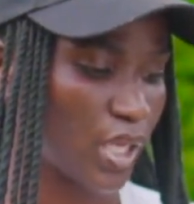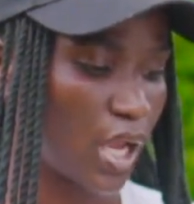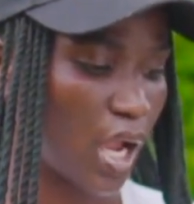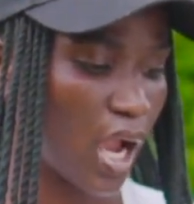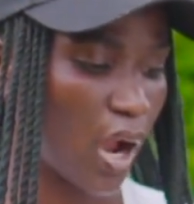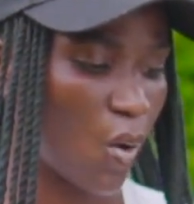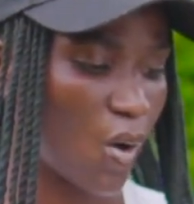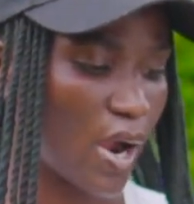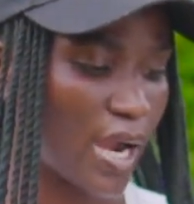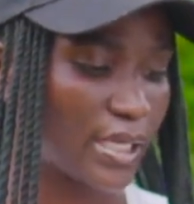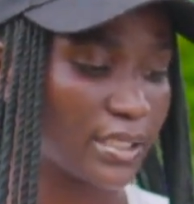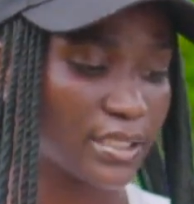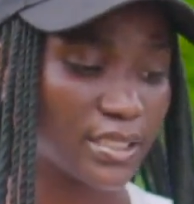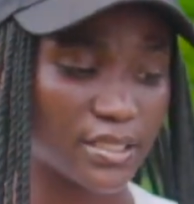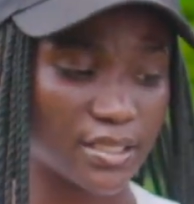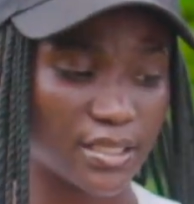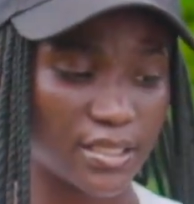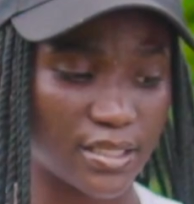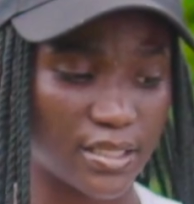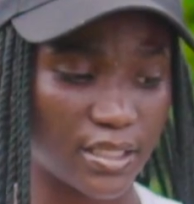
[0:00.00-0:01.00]
our heart
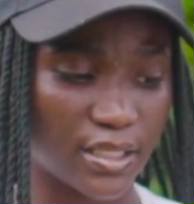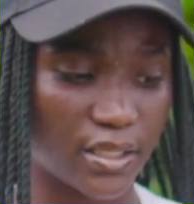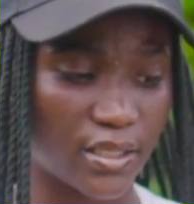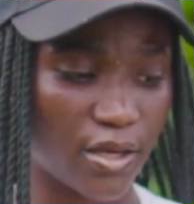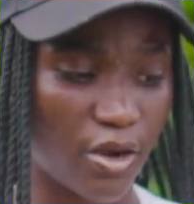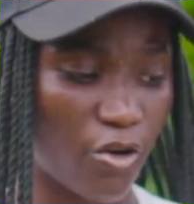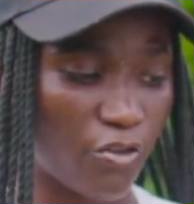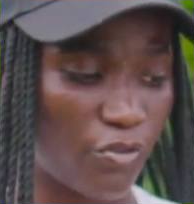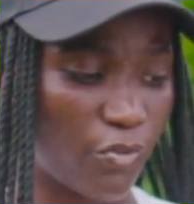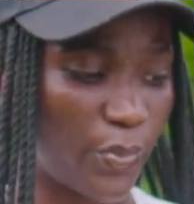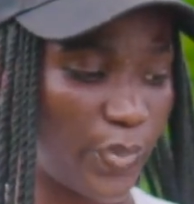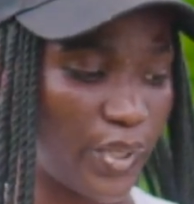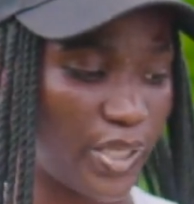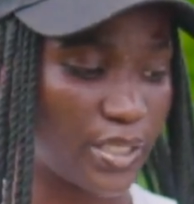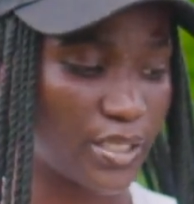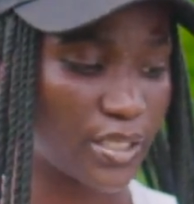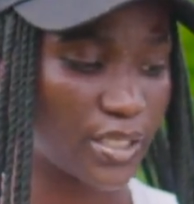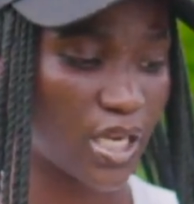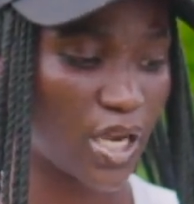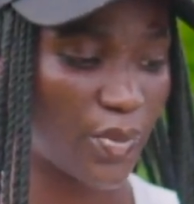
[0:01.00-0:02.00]
is the center of
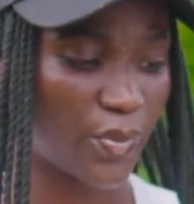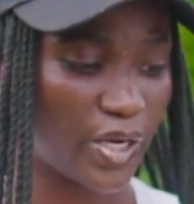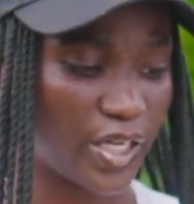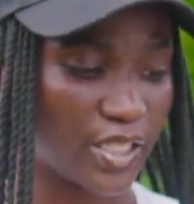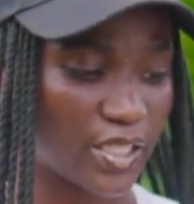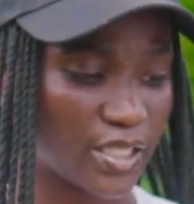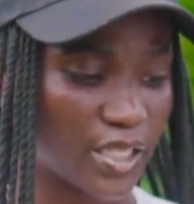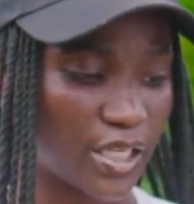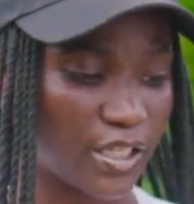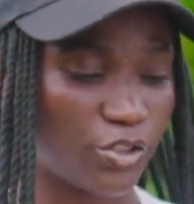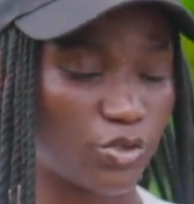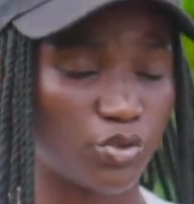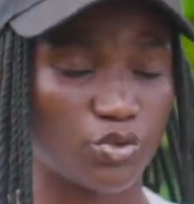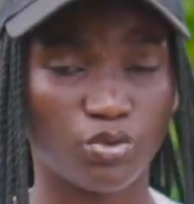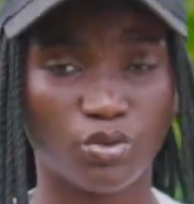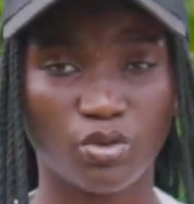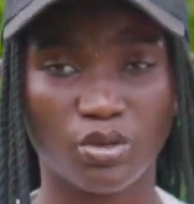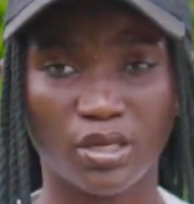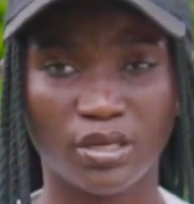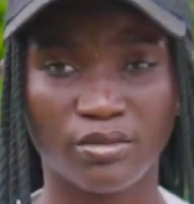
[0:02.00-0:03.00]
peace, calmness, and
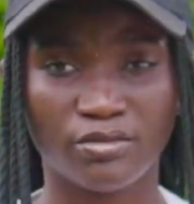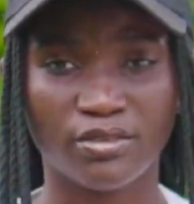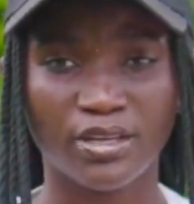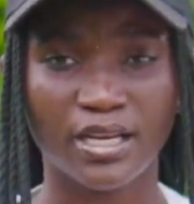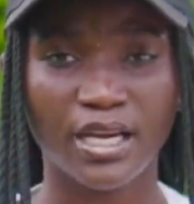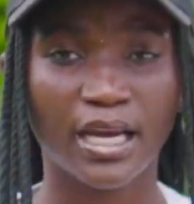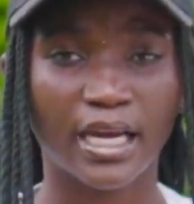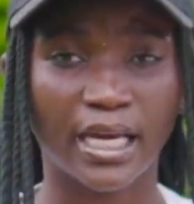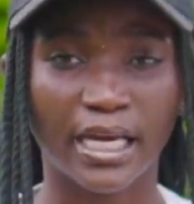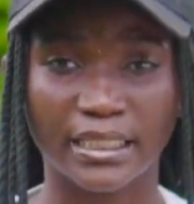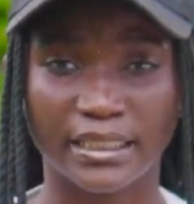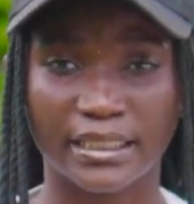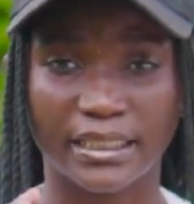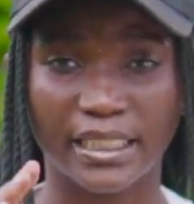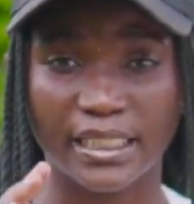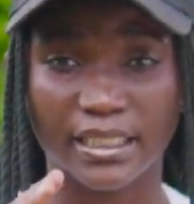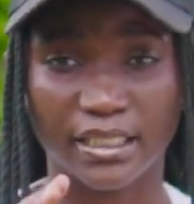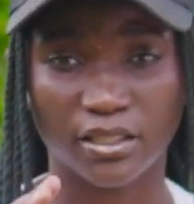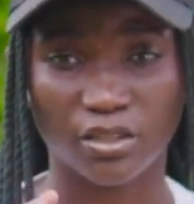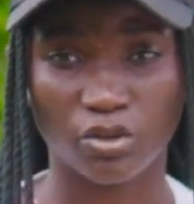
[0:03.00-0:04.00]
true love, and
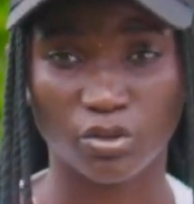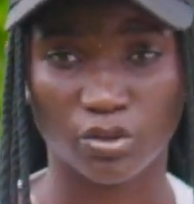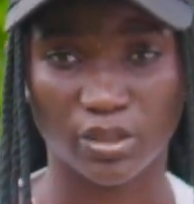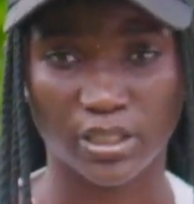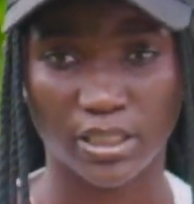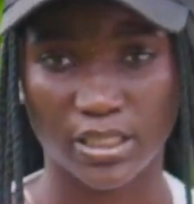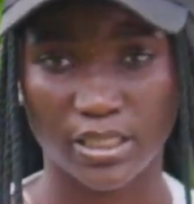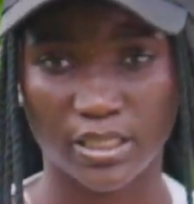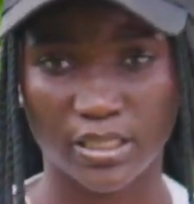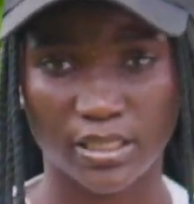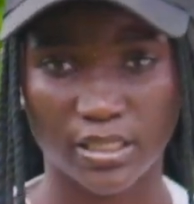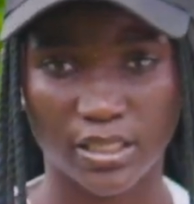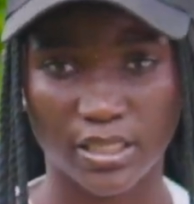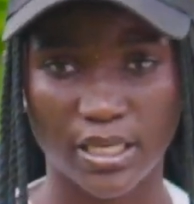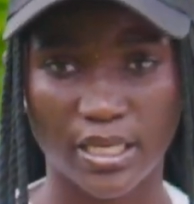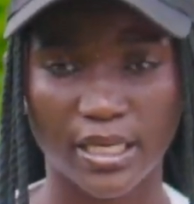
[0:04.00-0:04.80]
ended on this.